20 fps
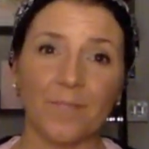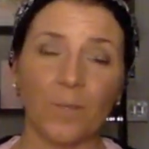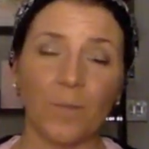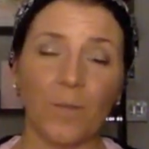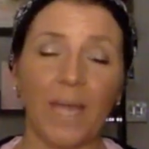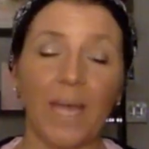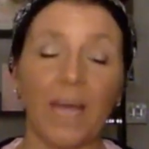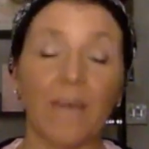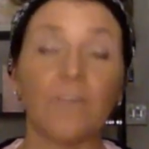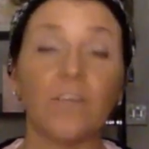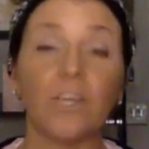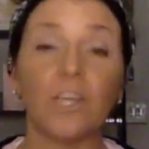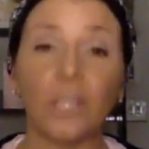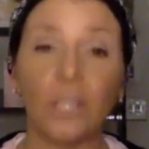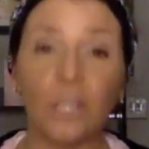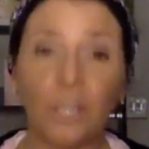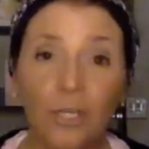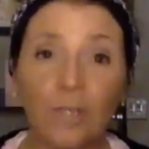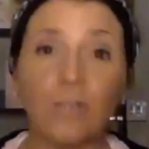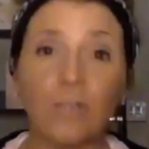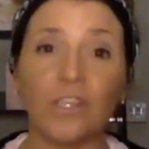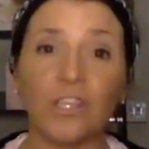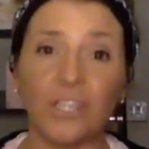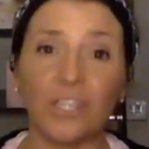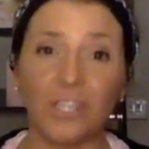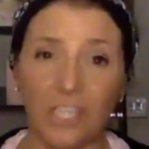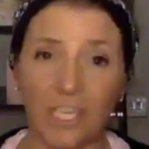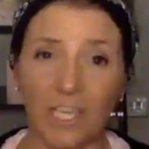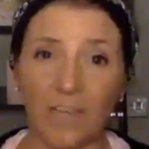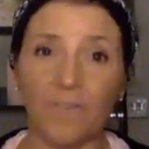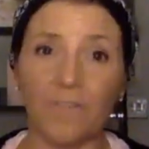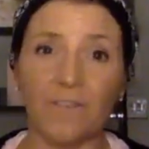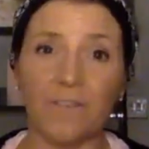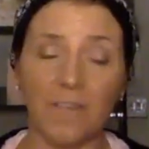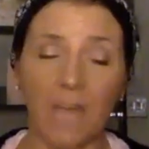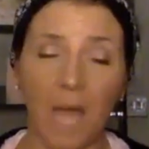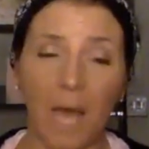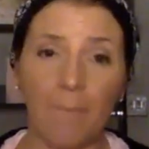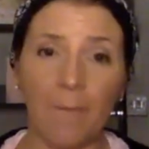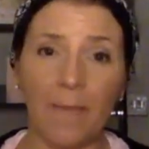We have huge shifts
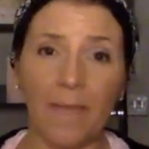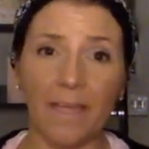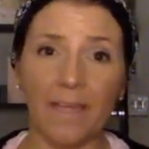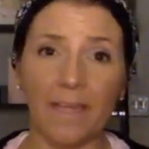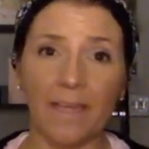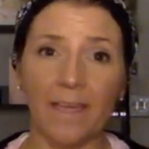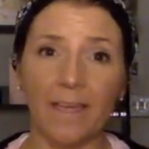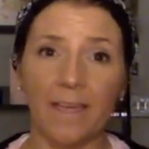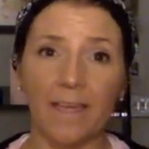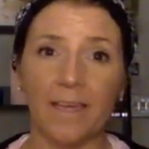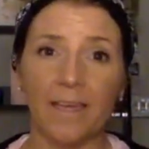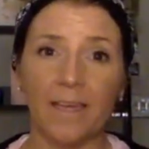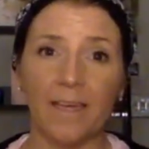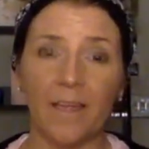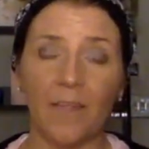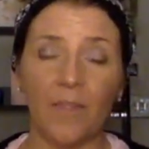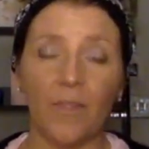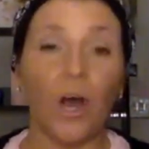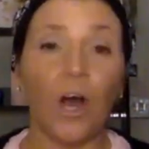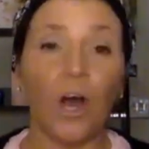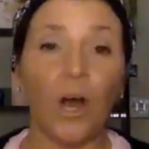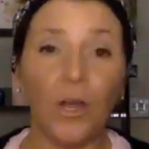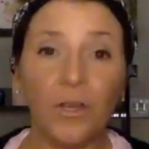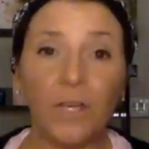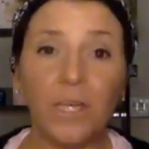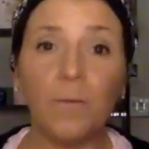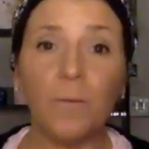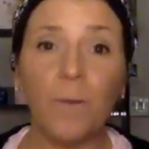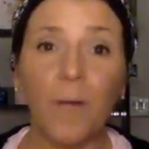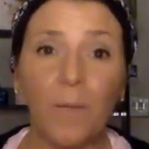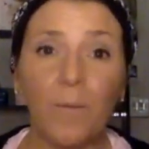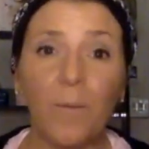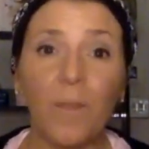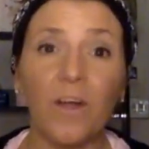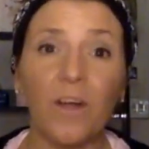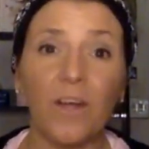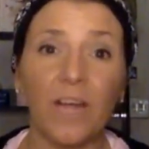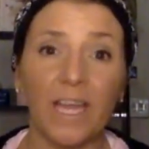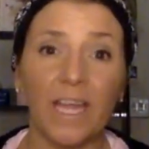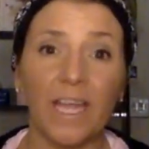coming. The only way we
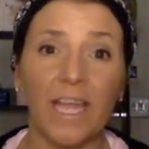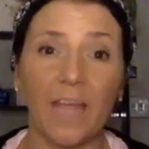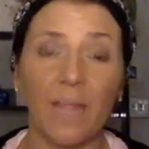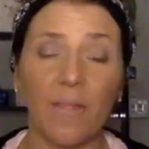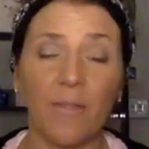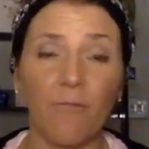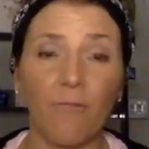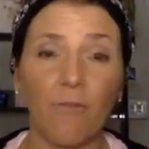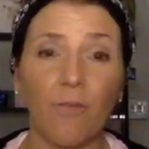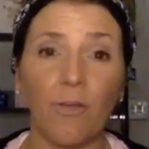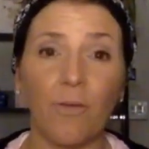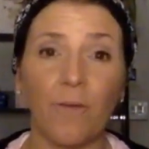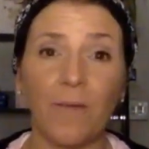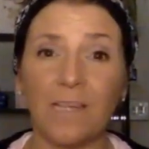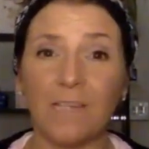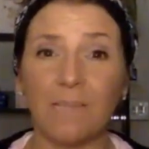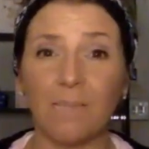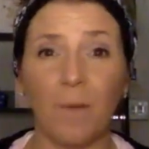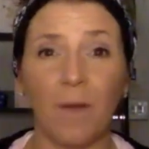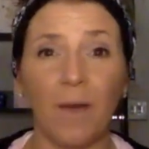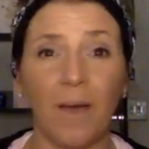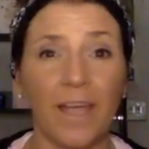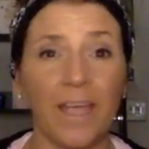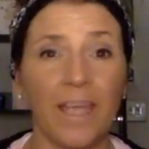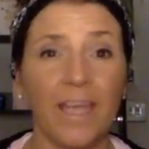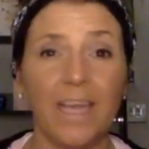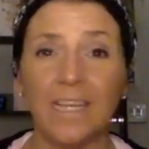are going to get through is by